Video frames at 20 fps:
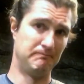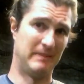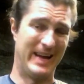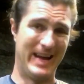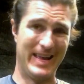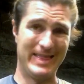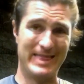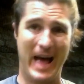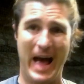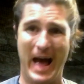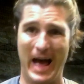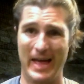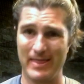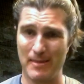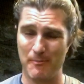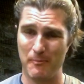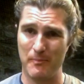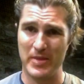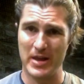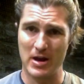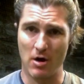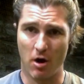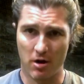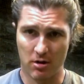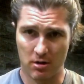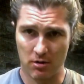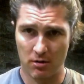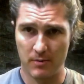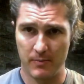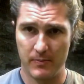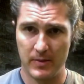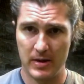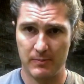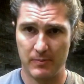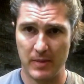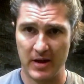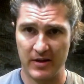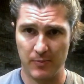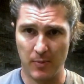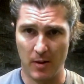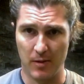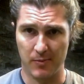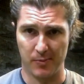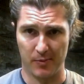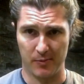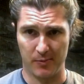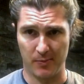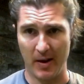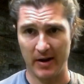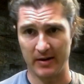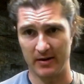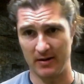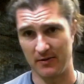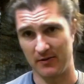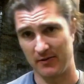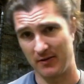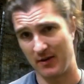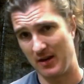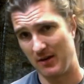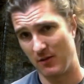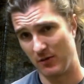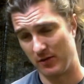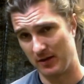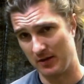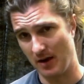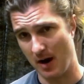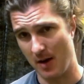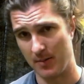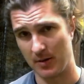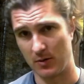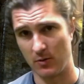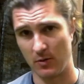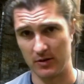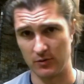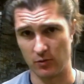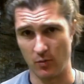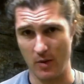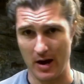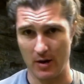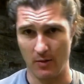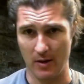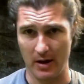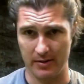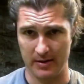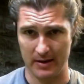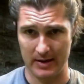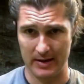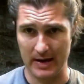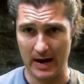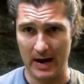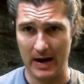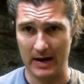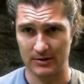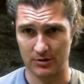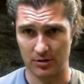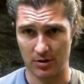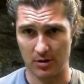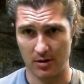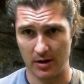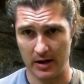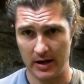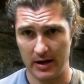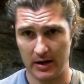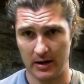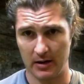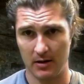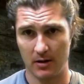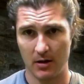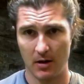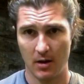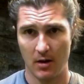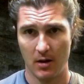in that, the article in Baseball Perspectives, the topic was, why do I think guys are hitting